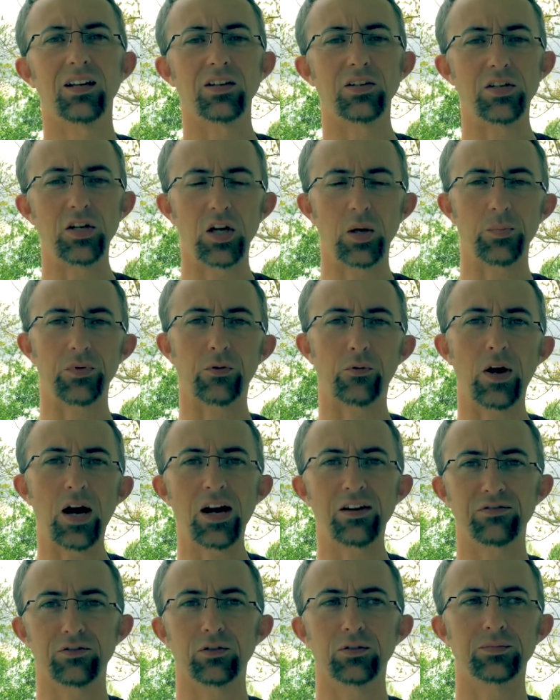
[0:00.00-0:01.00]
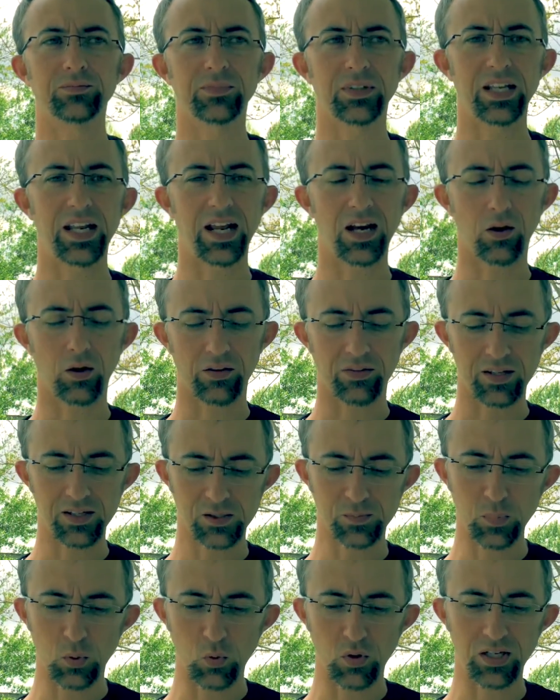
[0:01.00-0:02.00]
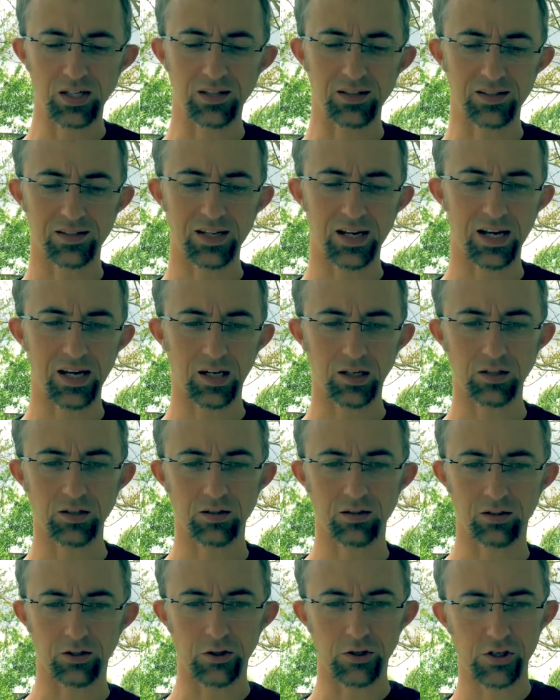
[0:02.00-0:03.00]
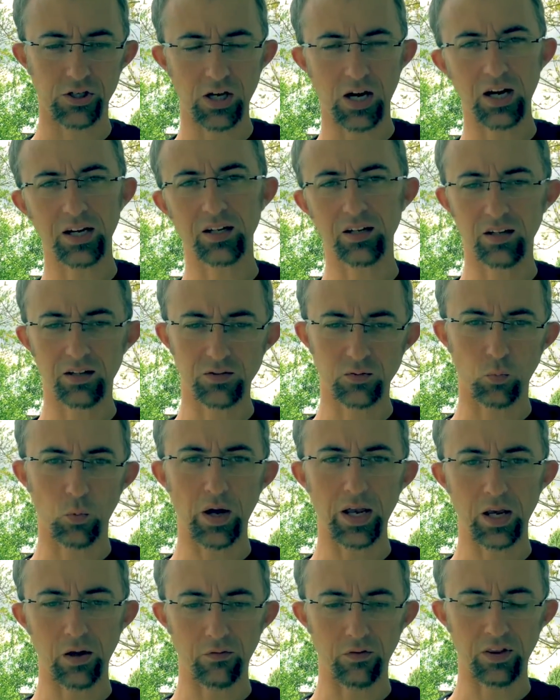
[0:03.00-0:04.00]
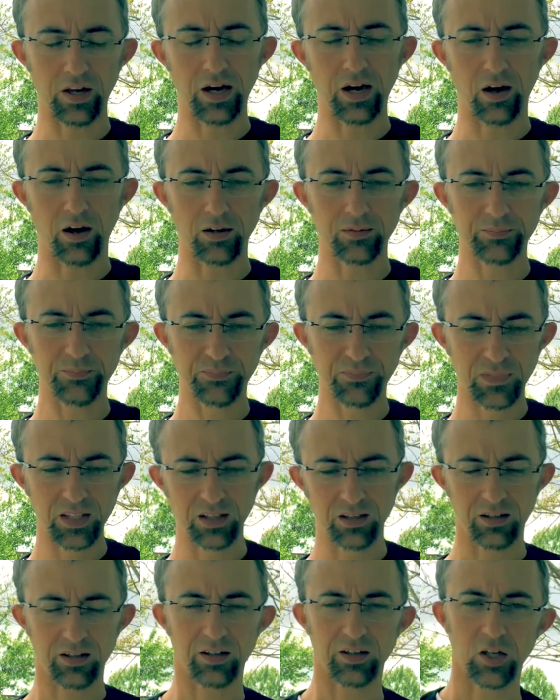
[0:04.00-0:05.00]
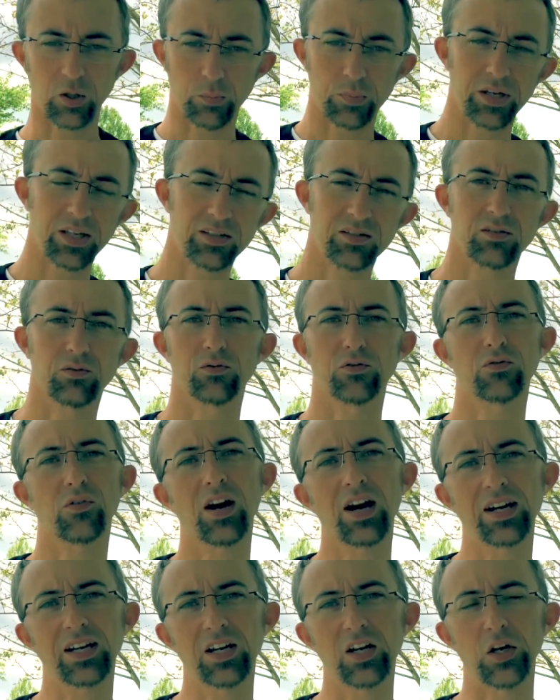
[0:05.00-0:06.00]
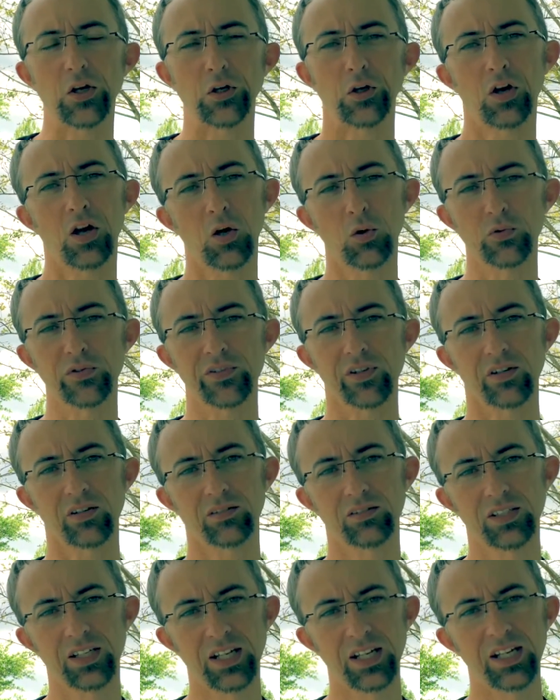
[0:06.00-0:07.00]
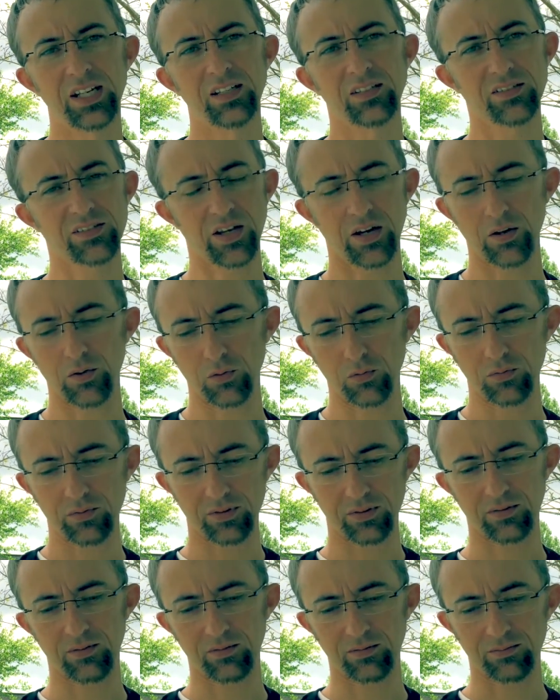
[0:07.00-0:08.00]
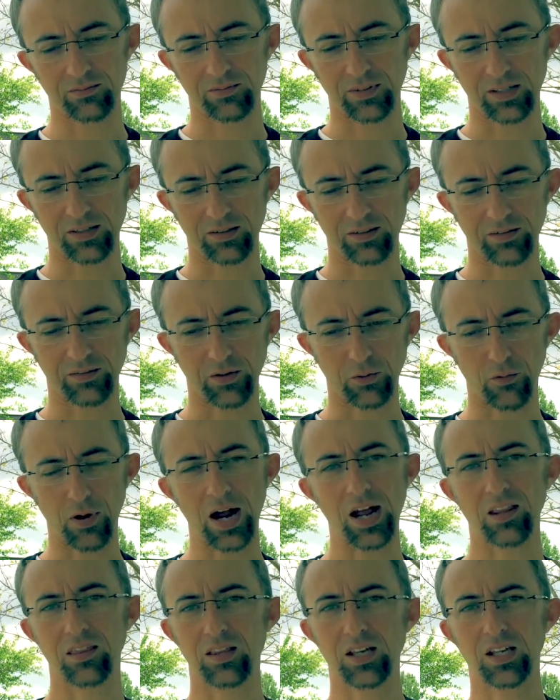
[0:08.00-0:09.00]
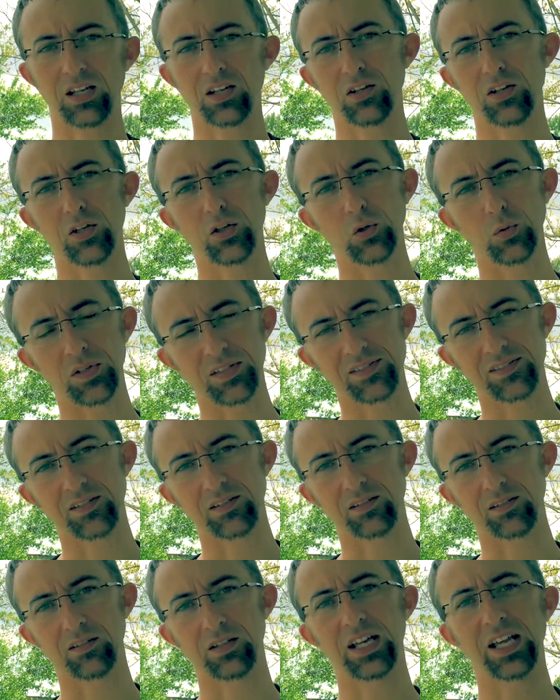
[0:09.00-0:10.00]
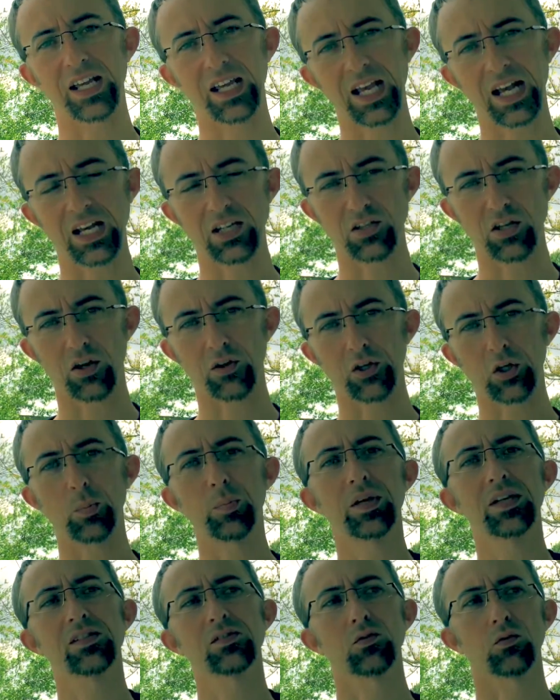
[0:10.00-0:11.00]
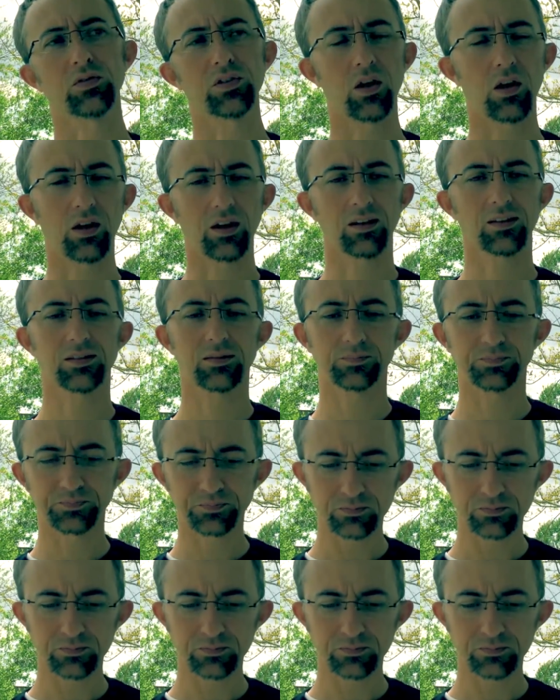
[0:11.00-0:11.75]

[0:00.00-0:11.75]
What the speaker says: dumped the rifle. Now at this point in the stage, your shotgun's way over there, your pistol's right here in your holster. So the right thing to do is to engage all your pistol targets.